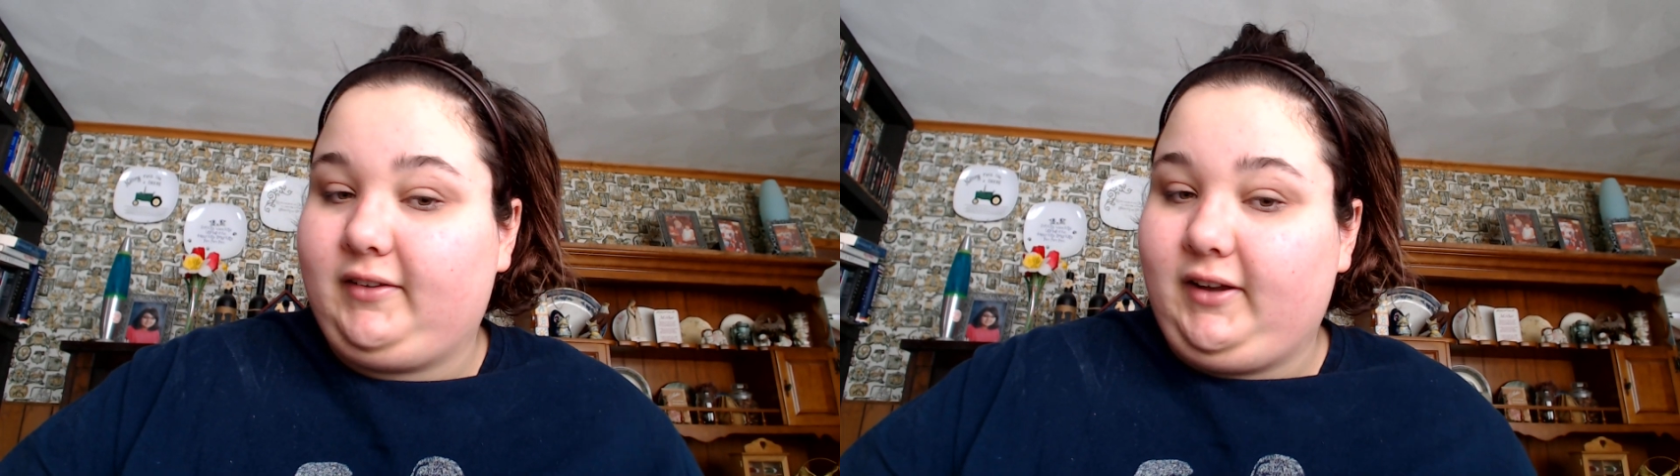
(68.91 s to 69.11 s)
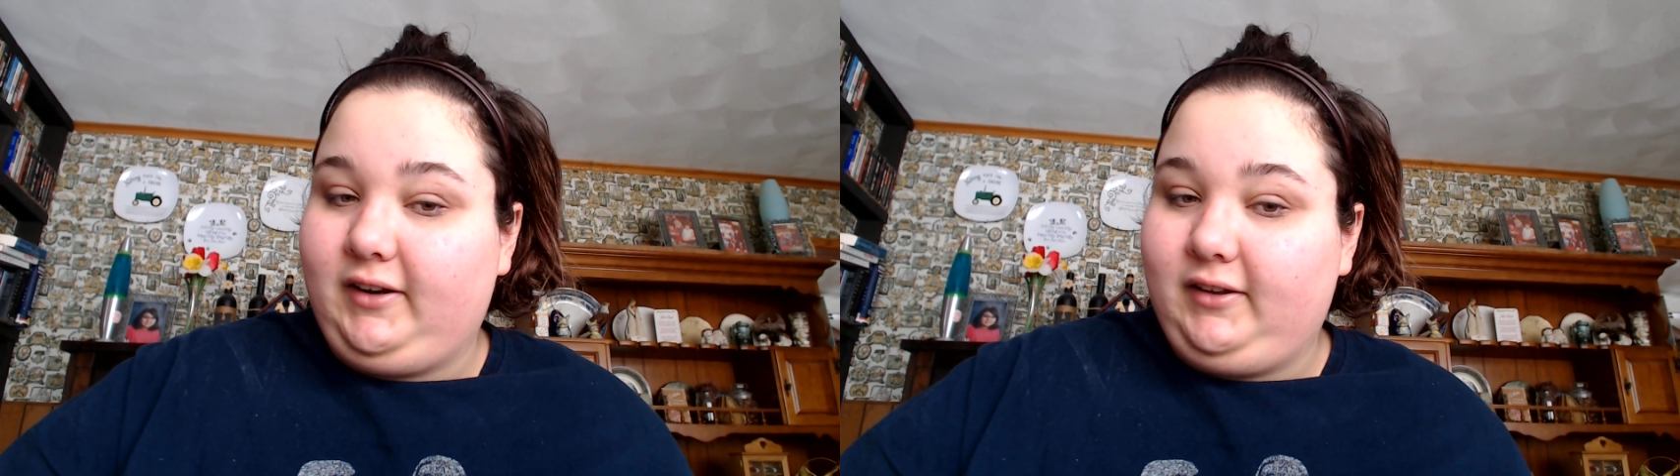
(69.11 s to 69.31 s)

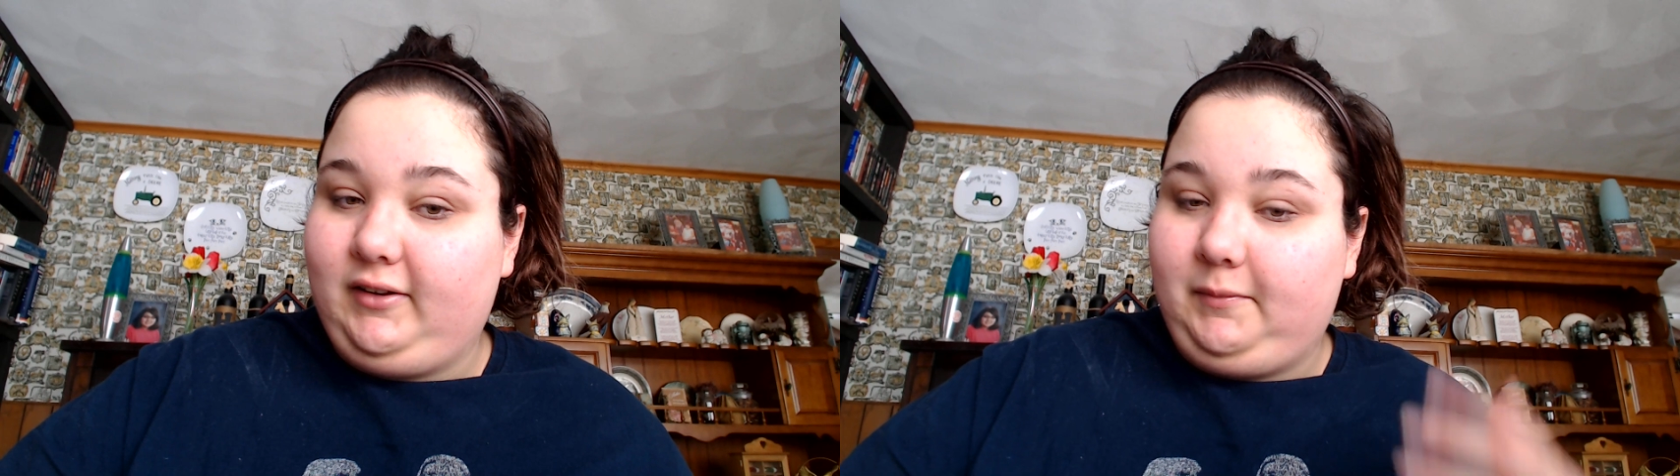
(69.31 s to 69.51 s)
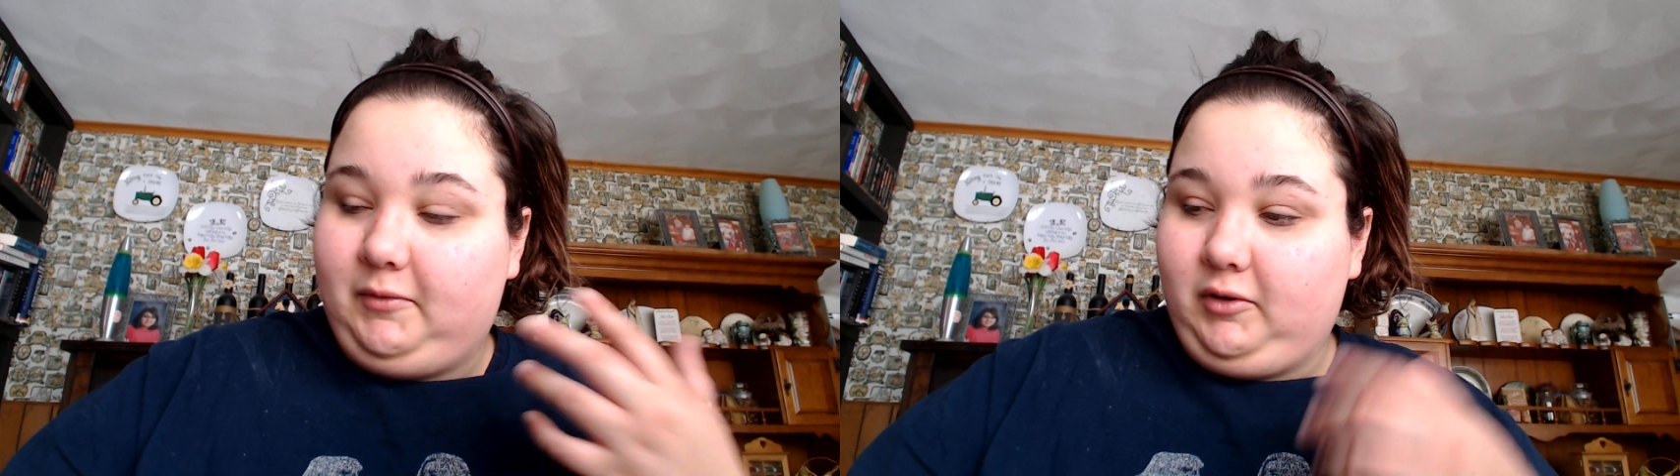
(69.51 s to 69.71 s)
kind of
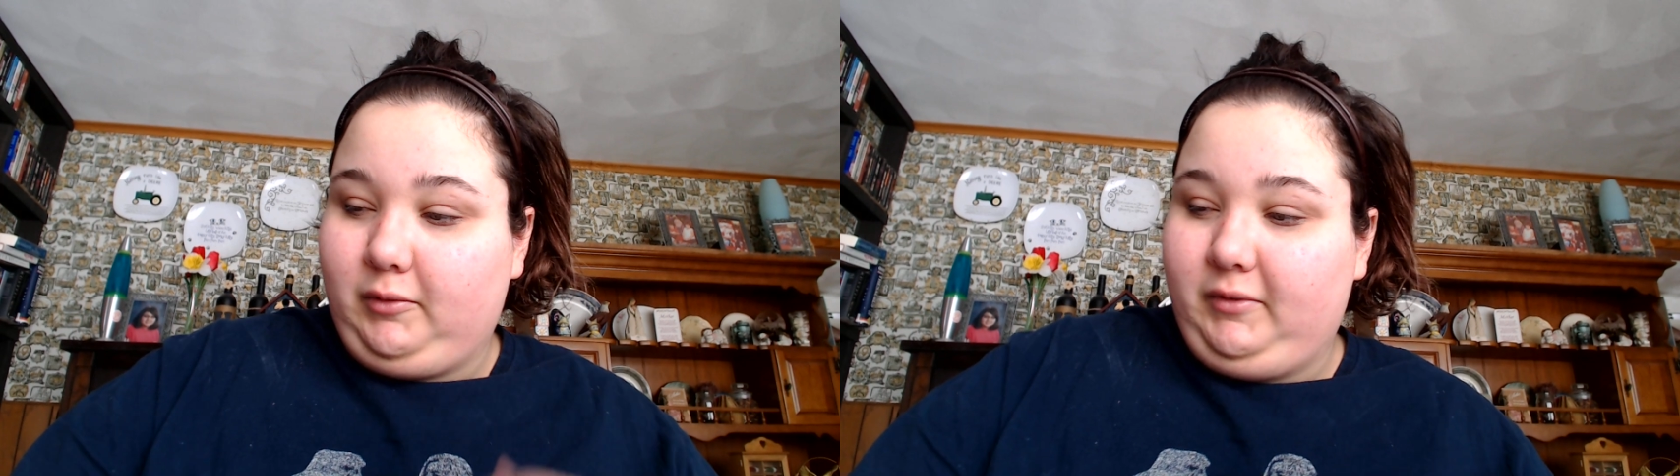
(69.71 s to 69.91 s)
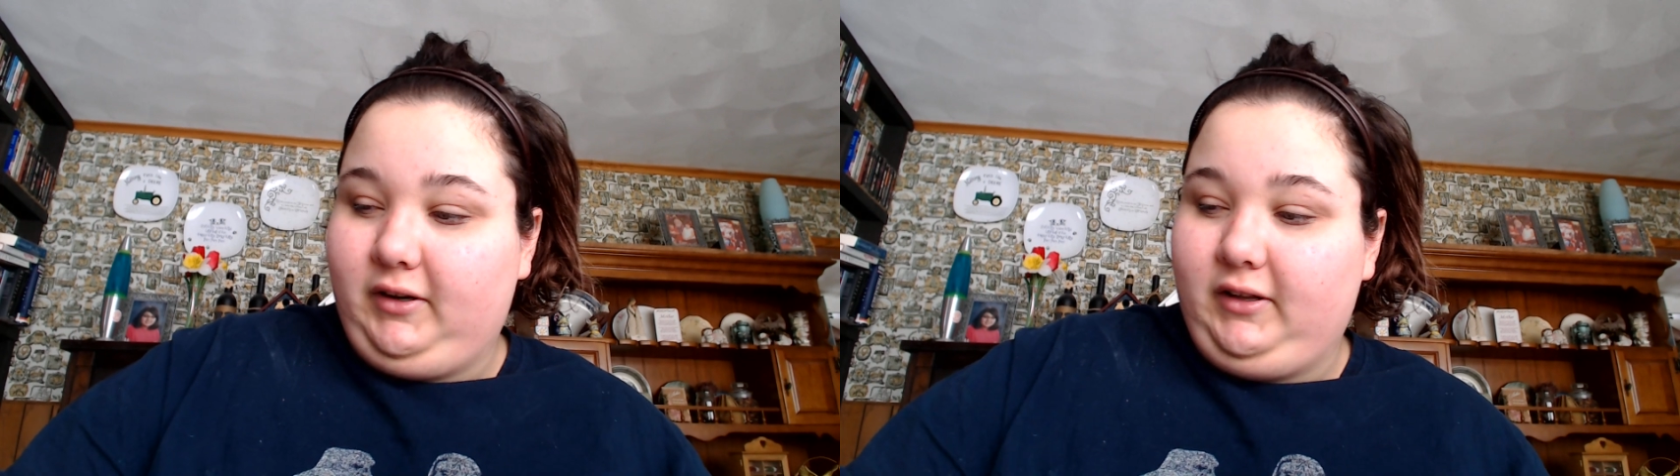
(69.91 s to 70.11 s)

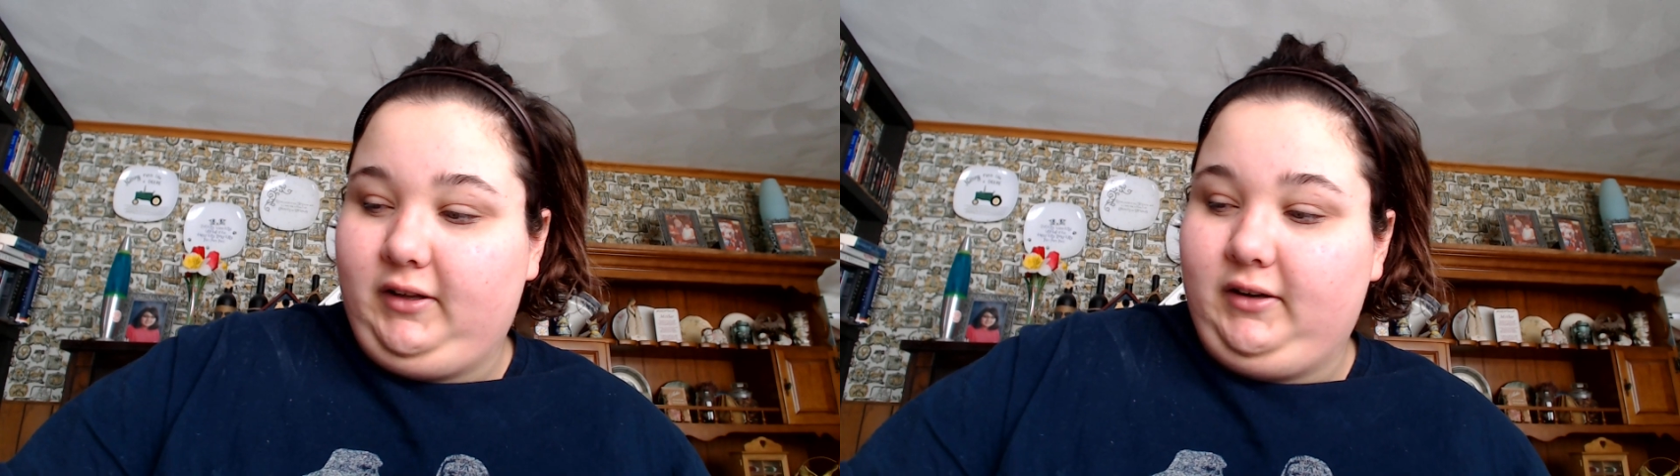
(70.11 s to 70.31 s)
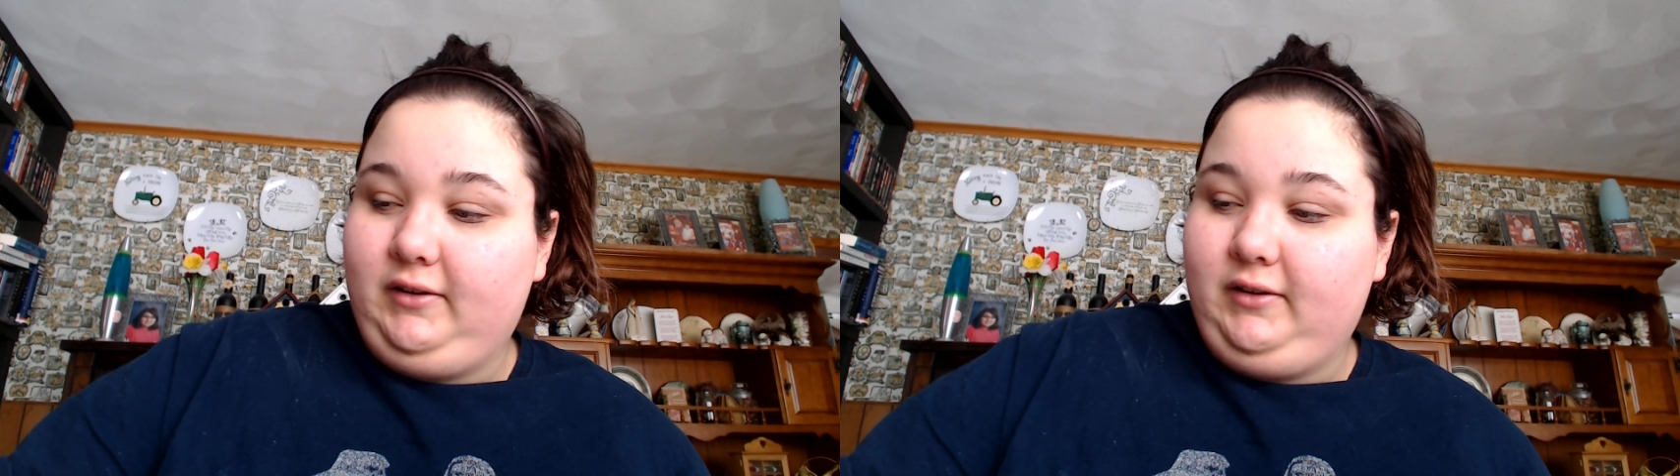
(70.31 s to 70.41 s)
absorbing in,